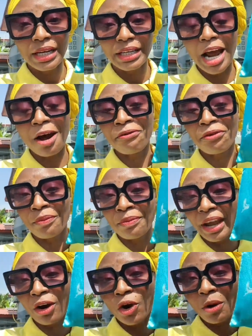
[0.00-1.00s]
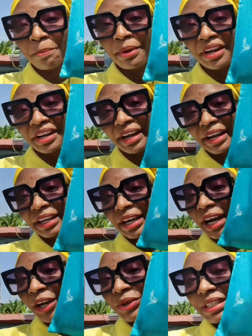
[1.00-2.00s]
from their company again.
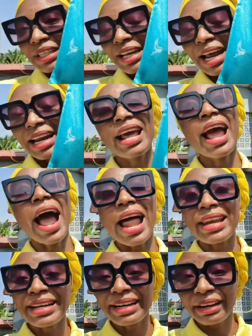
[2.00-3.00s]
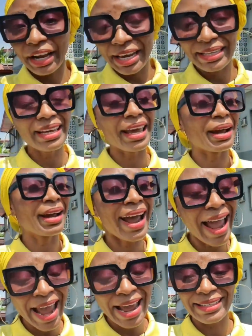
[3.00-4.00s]
Can you see that? ALIGRACE hair,
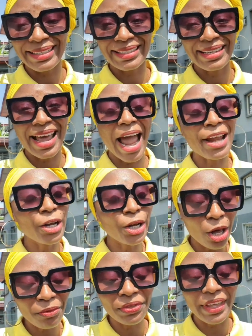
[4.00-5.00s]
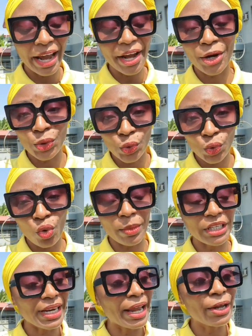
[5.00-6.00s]
guys. I love their hair so much.
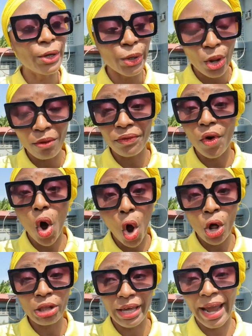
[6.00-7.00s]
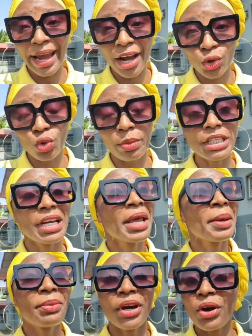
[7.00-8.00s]
I love all their hair so much
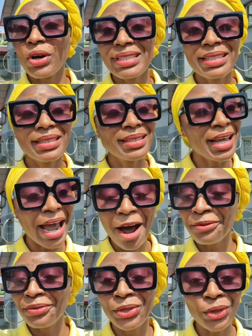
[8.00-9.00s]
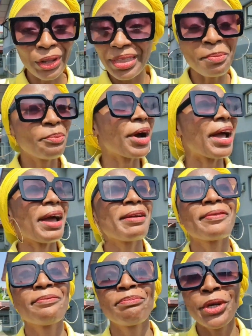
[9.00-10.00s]
because they have nothing but a
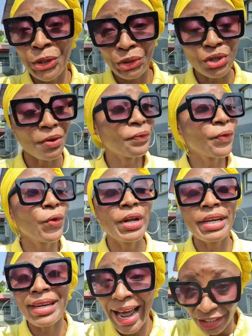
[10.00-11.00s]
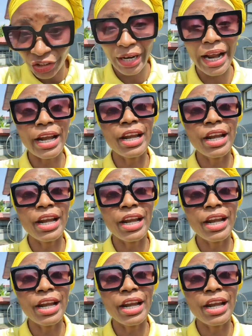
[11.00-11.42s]
beautiful, natural